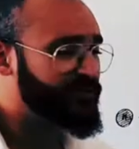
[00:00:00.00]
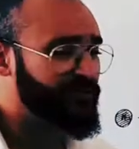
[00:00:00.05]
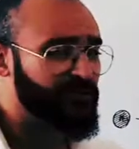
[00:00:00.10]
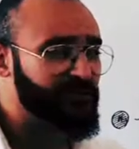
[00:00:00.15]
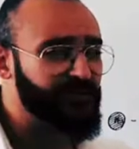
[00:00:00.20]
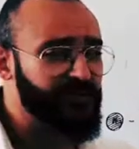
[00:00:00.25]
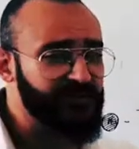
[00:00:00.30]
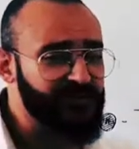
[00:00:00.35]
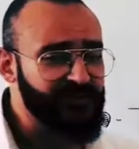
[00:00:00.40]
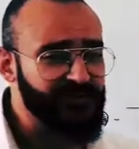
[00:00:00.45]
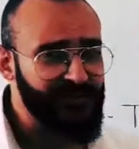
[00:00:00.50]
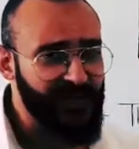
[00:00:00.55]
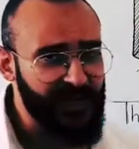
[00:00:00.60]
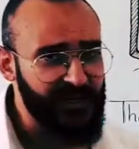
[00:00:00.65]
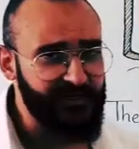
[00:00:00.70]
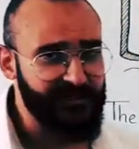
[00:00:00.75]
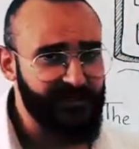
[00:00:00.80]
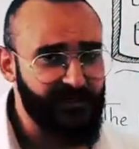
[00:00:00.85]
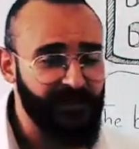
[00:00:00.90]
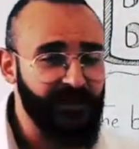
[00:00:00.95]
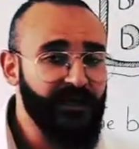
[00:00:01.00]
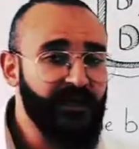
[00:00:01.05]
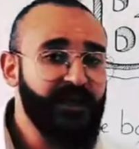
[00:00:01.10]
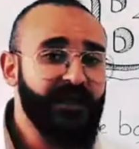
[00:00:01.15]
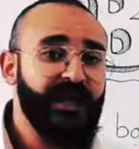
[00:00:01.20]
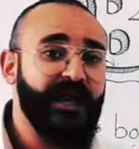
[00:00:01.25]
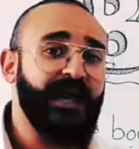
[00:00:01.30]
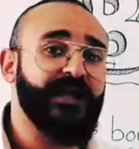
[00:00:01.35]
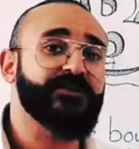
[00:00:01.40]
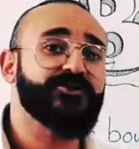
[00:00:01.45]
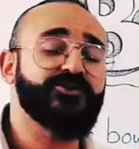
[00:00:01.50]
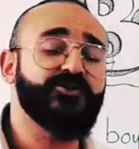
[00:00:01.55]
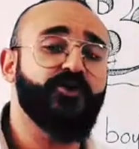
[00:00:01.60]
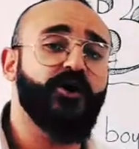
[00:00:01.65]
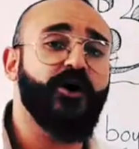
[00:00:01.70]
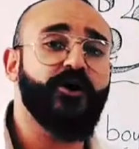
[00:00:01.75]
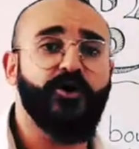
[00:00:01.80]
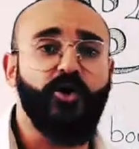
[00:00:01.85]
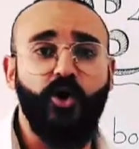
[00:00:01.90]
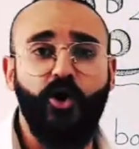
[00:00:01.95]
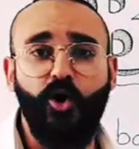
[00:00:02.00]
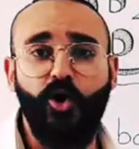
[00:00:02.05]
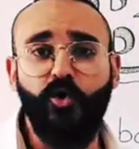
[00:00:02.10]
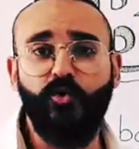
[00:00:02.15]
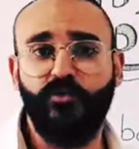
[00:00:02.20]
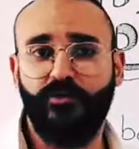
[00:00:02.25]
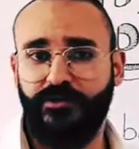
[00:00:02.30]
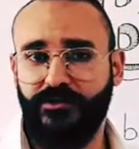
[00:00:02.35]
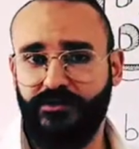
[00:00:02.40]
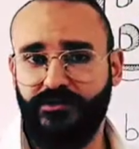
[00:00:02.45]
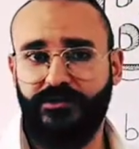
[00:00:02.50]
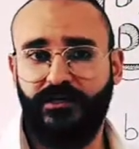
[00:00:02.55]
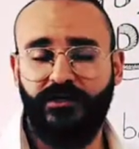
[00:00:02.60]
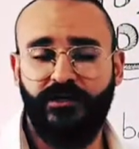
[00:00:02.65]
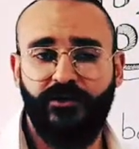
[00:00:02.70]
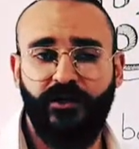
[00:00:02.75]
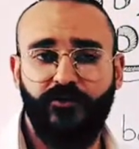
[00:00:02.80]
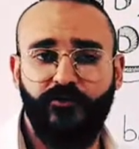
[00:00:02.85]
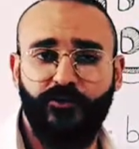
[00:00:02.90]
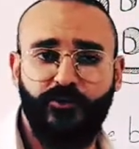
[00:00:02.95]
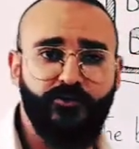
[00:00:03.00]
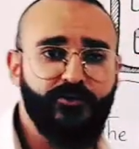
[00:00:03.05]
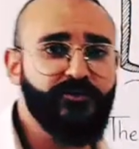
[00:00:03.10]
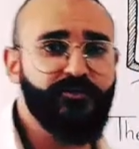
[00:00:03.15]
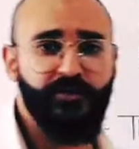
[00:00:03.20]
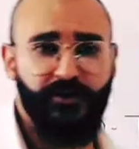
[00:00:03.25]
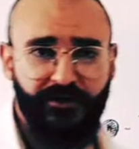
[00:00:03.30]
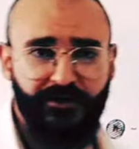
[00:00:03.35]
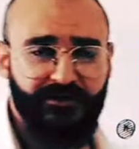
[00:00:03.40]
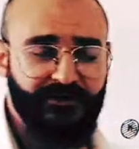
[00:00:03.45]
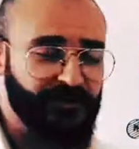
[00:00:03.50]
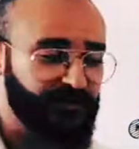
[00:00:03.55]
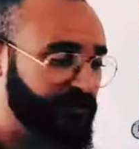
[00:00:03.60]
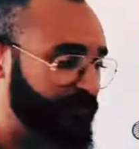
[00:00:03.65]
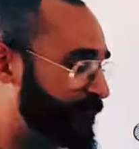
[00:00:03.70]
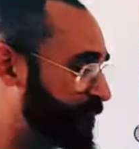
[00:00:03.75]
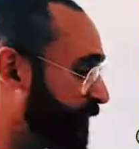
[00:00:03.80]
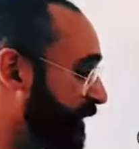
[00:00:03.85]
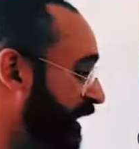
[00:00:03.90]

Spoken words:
your personality, and you are always rude person.